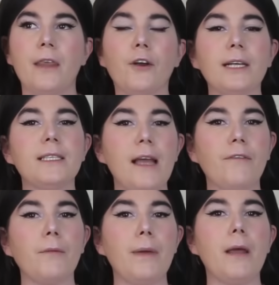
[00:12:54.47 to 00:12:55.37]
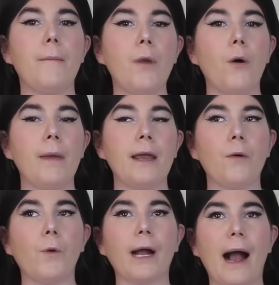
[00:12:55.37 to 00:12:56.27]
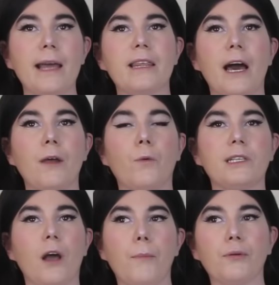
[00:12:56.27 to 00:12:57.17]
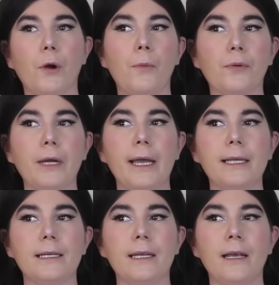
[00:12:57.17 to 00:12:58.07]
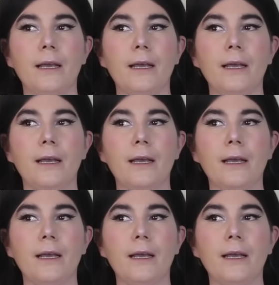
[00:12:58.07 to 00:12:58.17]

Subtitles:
there has never been a moment where I thought it was appropriate